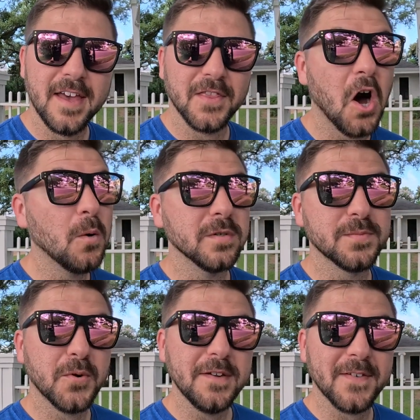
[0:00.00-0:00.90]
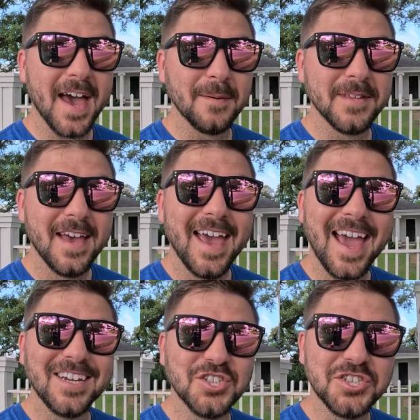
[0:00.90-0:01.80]
the home was prefabbed
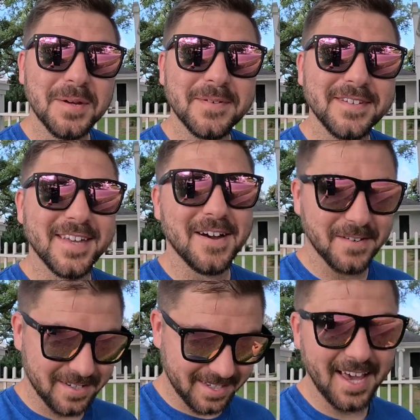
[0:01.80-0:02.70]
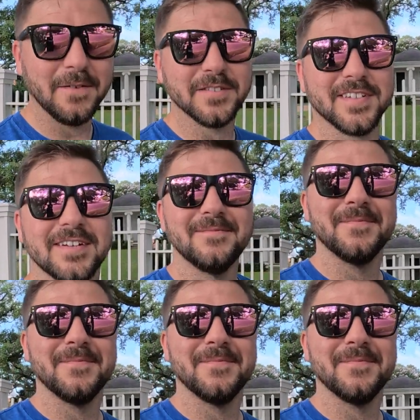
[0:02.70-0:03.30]
and shipped down to Galveston.